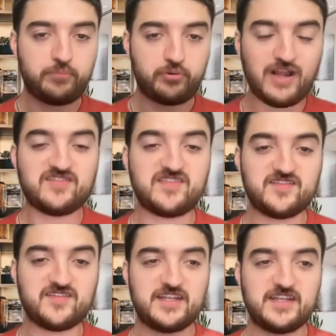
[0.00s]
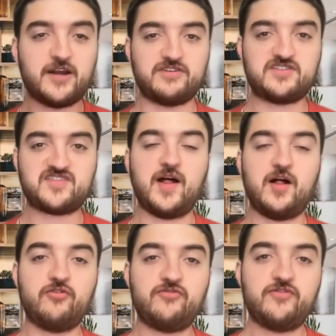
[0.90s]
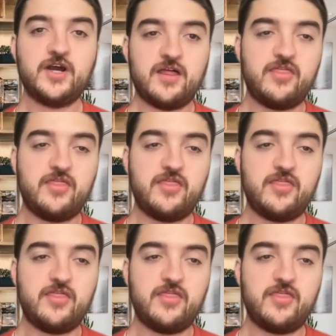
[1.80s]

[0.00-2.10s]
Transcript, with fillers: presence in and of itself.